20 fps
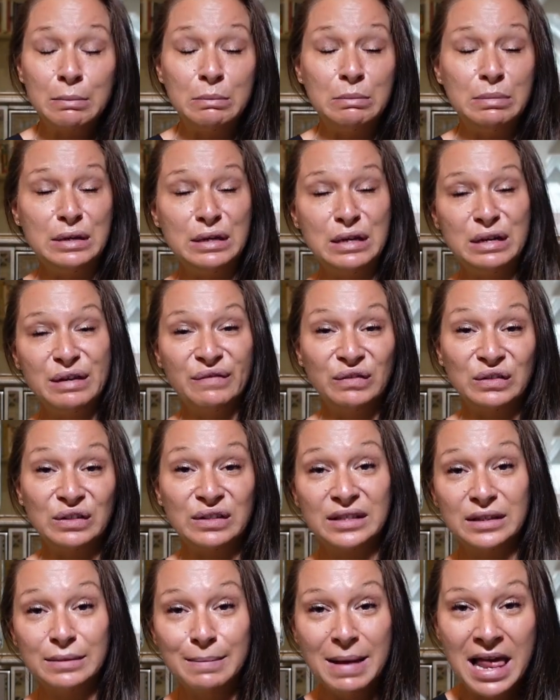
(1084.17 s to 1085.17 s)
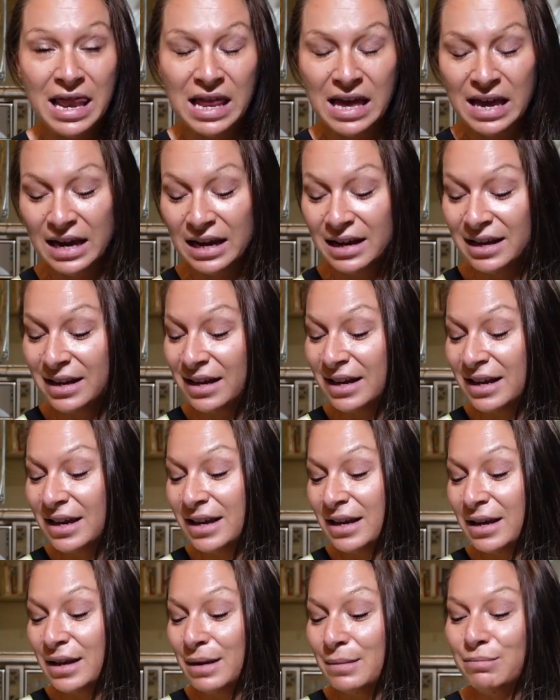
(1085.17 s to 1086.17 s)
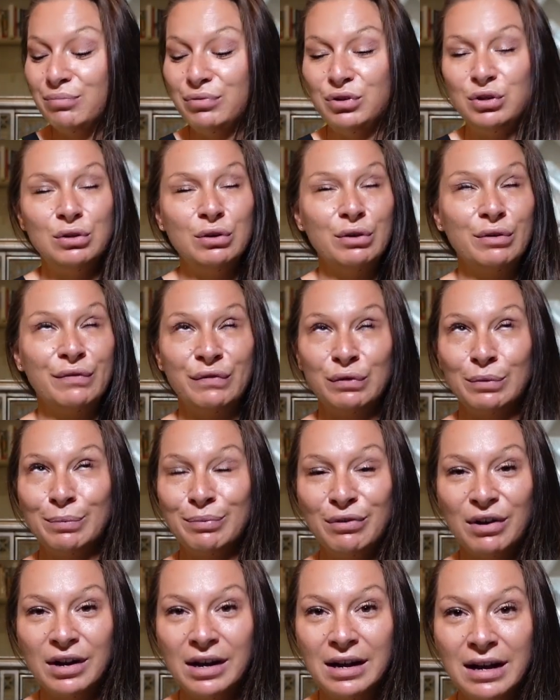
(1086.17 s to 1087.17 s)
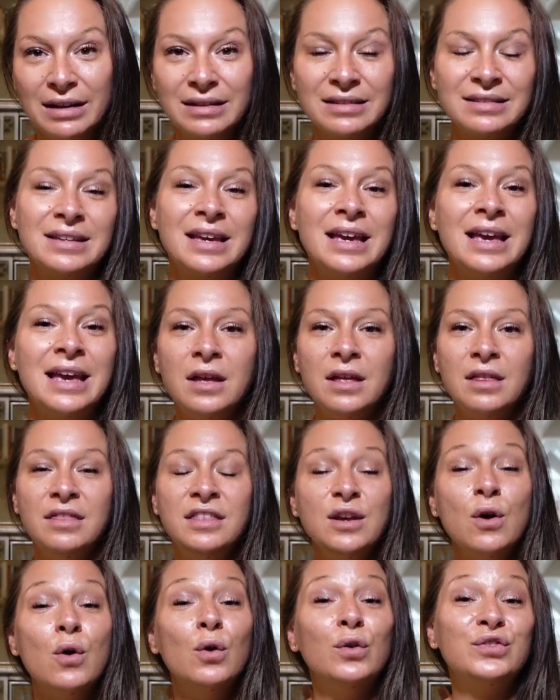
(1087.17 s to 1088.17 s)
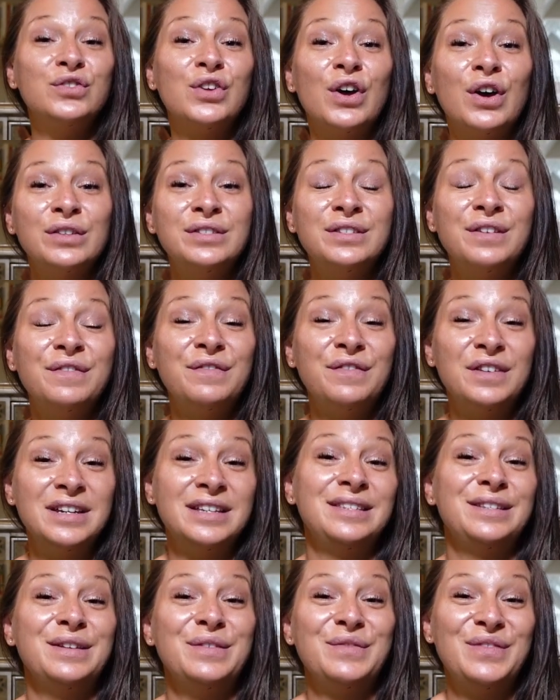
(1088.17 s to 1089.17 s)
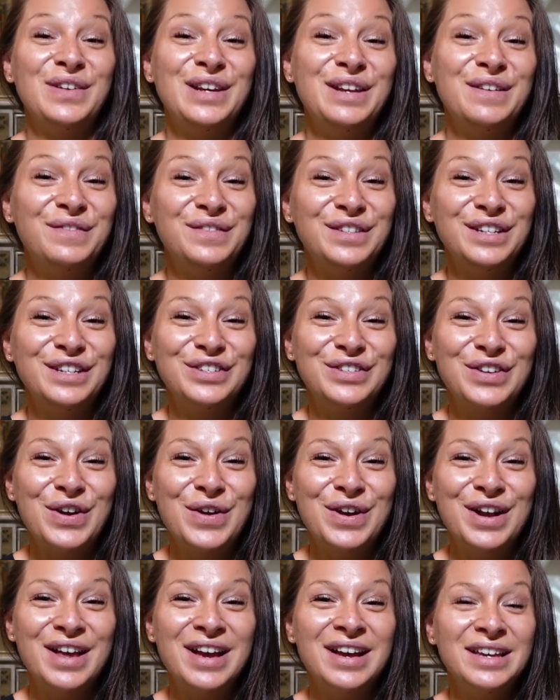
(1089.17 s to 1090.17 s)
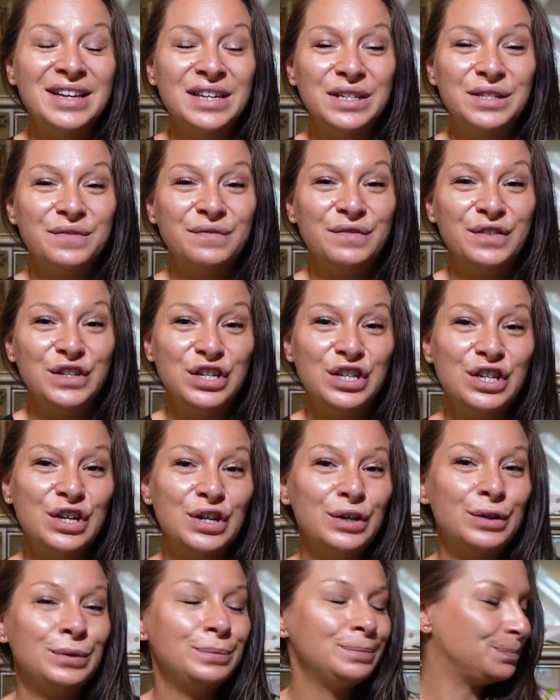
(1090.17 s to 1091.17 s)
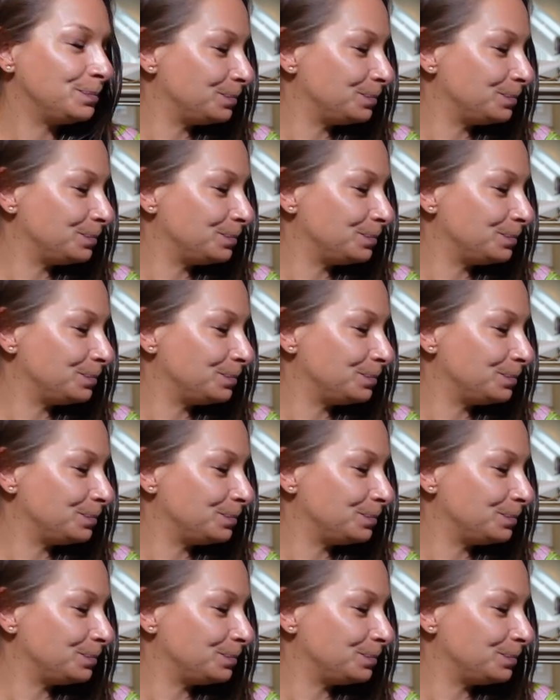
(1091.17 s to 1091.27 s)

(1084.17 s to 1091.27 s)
beautiful smelling, beautiful product, the Auteur Definitive Lifting Toner is for you.